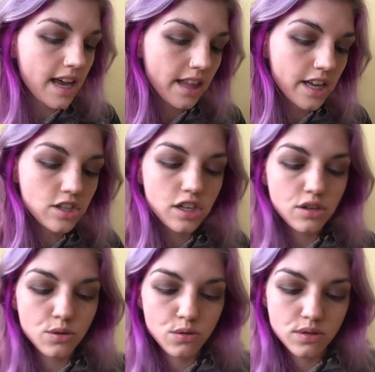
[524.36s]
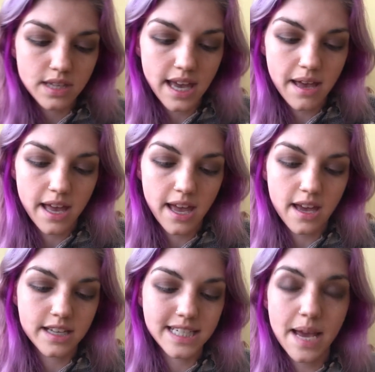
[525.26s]
like to use a
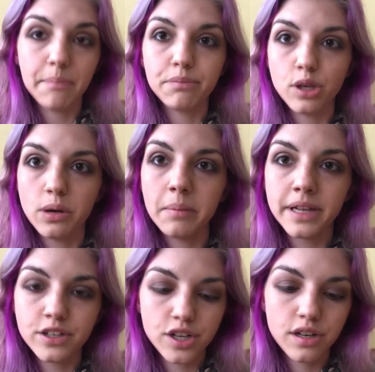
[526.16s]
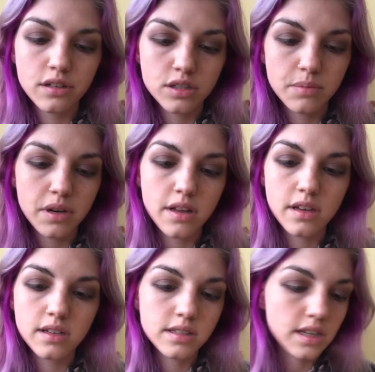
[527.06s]
damp beauty blender to put on the
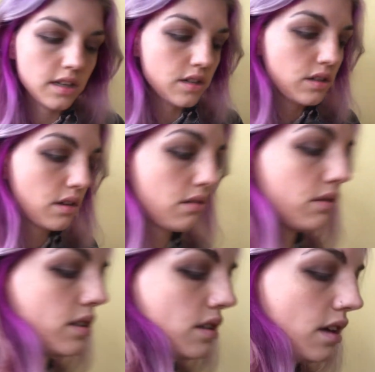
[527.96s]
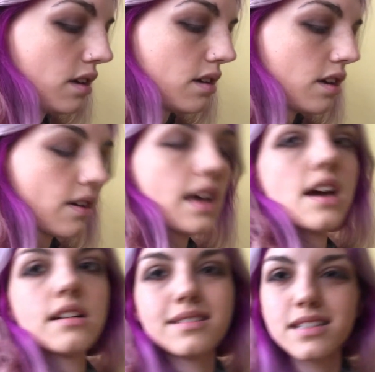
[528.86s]
concealer, so let's see. Okay, yeah,
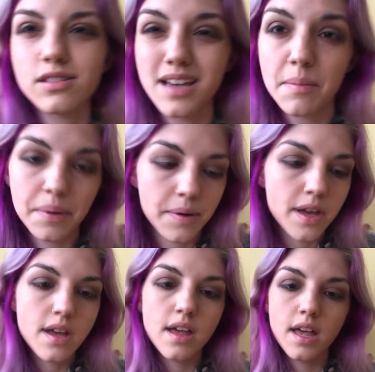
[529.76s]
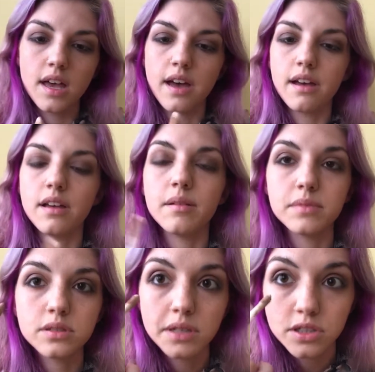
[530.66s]
it's still damp.
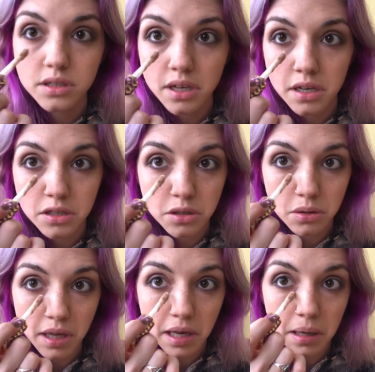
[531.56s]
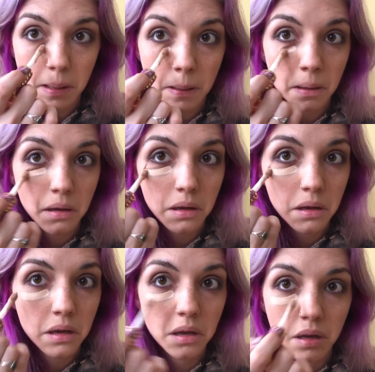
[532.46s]
So I just kind of do like
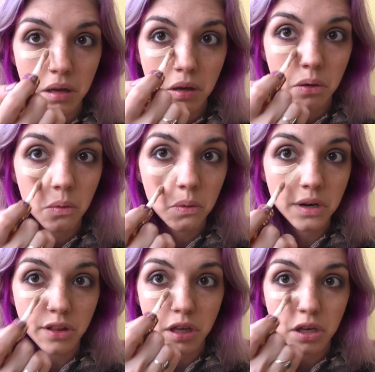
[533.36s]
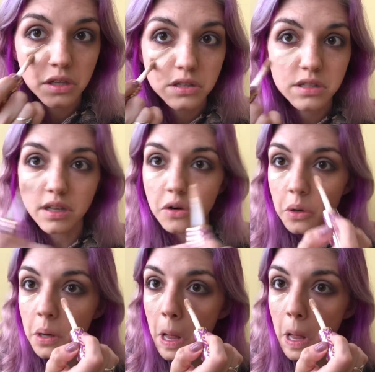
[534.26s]
one of these little